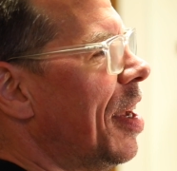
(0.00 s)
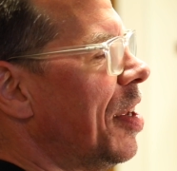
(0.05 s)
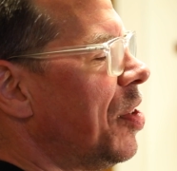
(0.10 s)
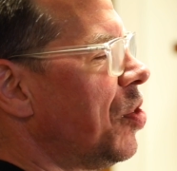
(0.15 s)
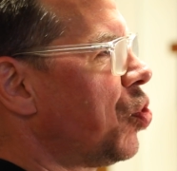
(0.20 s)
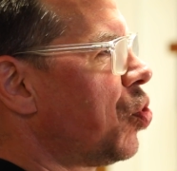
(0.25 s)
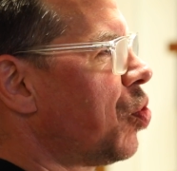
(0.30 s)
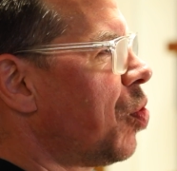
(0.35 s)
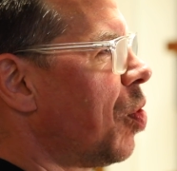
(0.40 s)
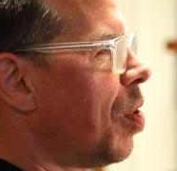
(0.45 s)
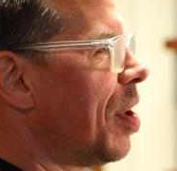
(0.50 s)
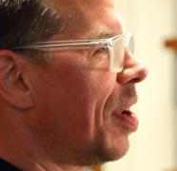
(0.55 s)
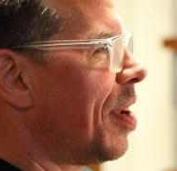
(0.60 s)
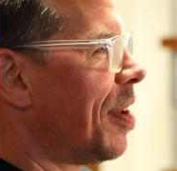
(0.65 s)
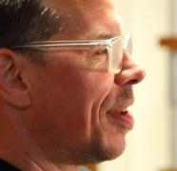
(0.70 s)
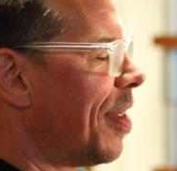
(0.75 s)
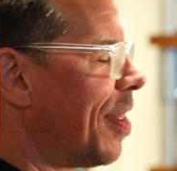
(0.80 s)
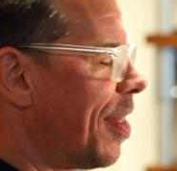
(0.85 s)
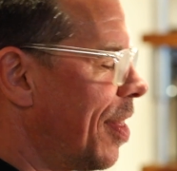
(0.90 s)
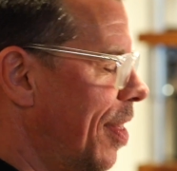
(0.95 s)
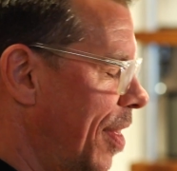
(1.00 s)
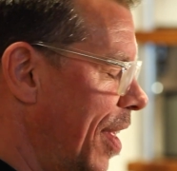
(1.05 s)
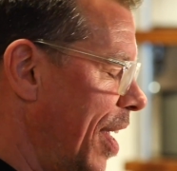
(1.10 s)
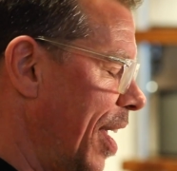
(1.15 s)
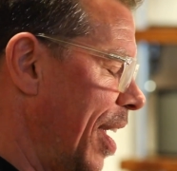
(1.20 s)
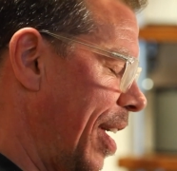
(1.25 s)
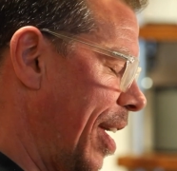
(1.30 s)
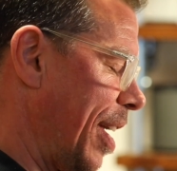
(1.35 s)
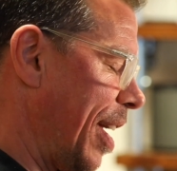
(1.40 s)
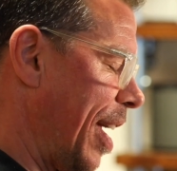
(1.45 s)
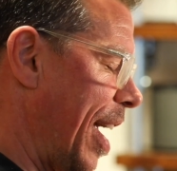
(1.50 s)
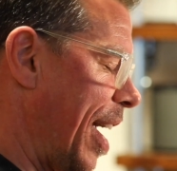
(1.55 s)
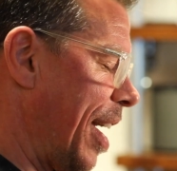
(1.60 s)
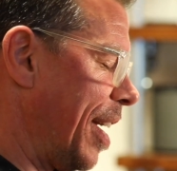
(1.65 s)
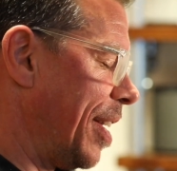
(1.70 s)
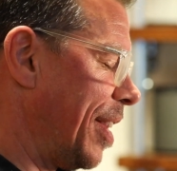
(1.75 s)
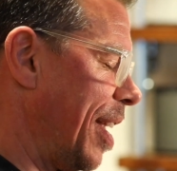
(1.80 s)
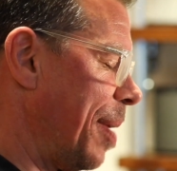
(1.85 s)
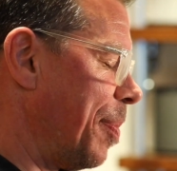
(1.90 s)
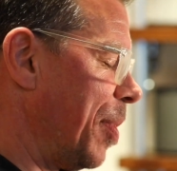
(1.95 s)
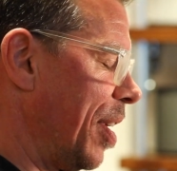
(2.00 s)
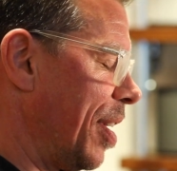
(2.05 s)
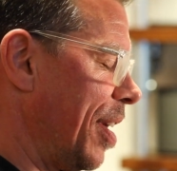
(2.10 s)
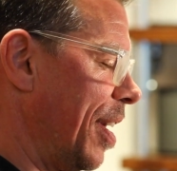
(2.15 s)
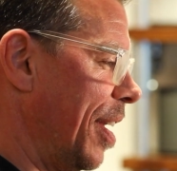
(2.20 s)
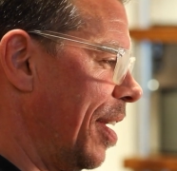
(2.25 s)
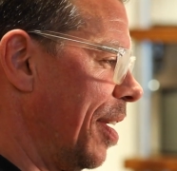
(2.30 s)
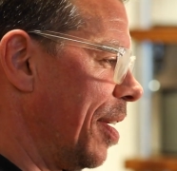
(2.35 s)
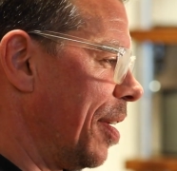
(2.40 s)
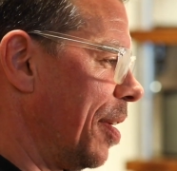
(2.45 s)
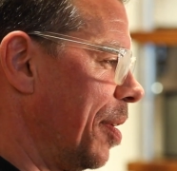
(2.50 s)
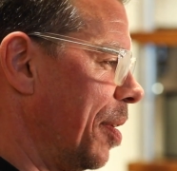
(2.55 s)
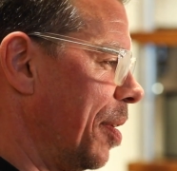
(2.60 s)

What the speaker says: and try and think academically